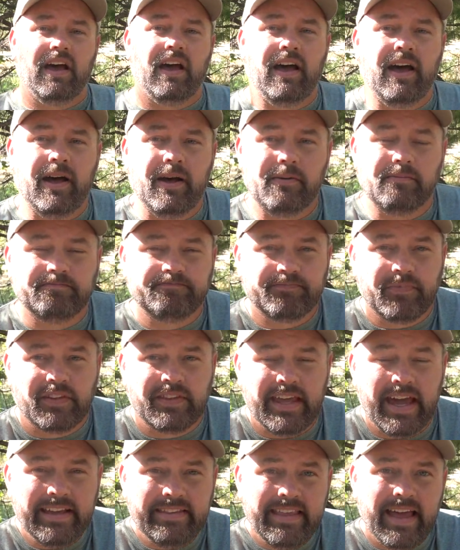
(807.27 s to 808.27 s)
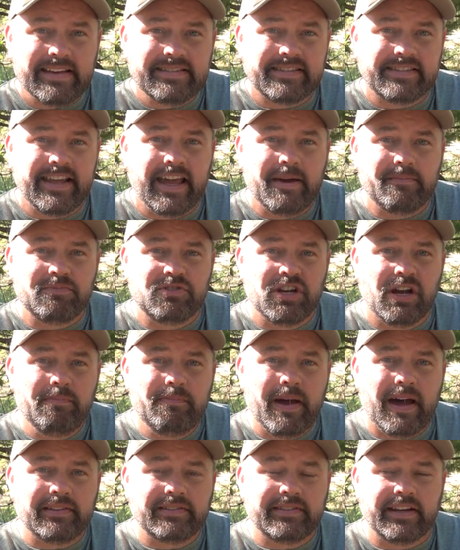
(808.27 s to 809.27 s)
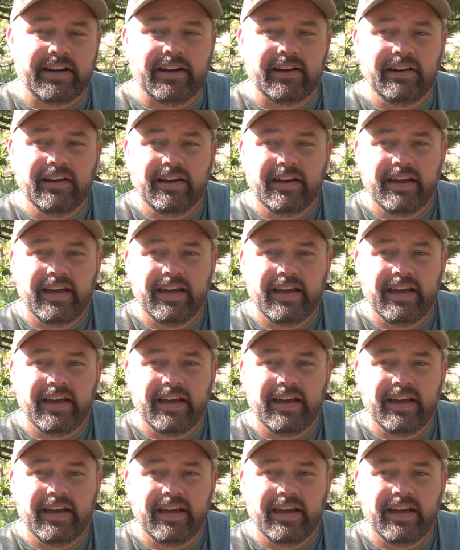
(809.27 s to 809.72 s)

um, take that step jump out there